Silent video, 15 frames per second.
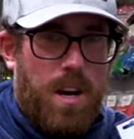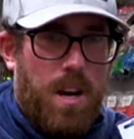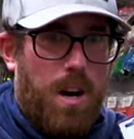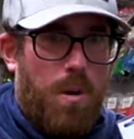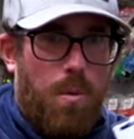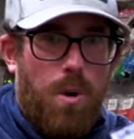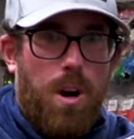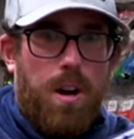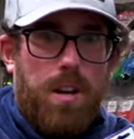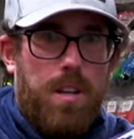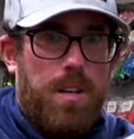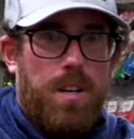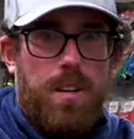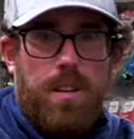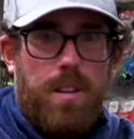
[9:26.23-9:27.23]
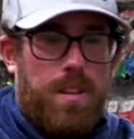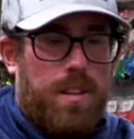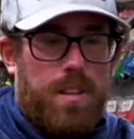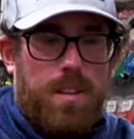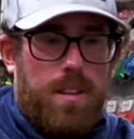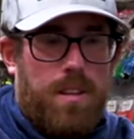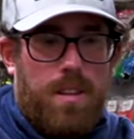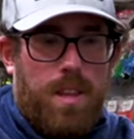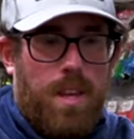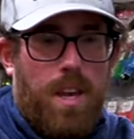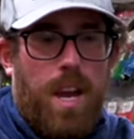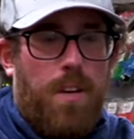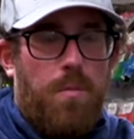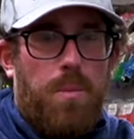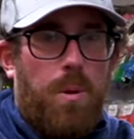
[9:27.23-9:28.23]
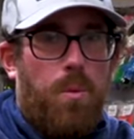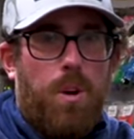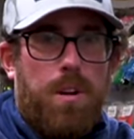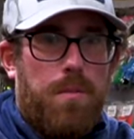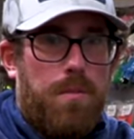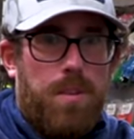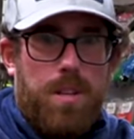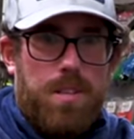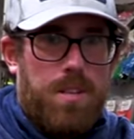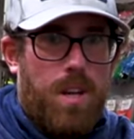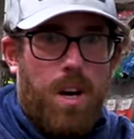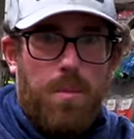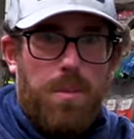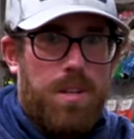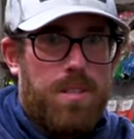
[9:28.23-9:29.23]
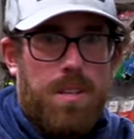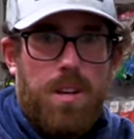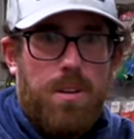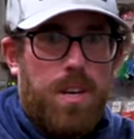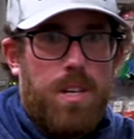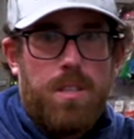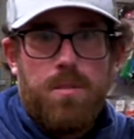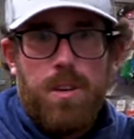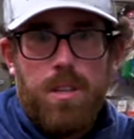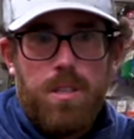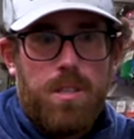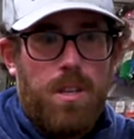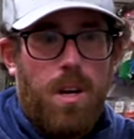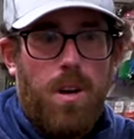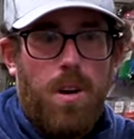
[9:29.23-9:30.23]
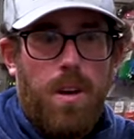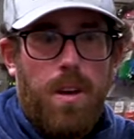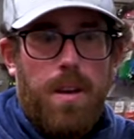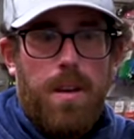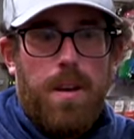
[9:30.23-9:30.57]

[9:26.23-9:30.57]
work, you know, that they haven't been working for this long because they don't catch fish. So